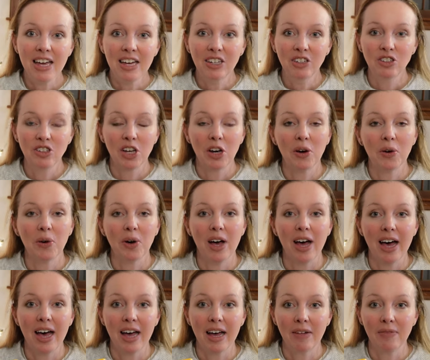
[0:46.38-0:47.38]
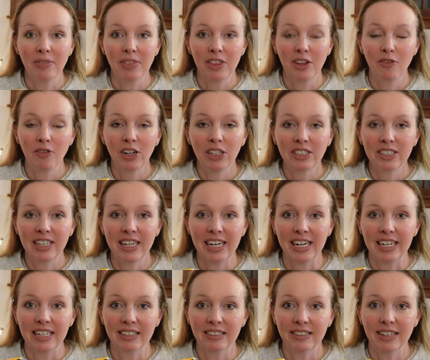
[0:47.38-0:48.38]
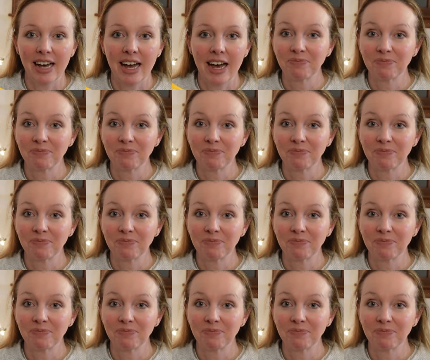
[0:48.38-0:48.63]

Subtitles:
So the first thing is,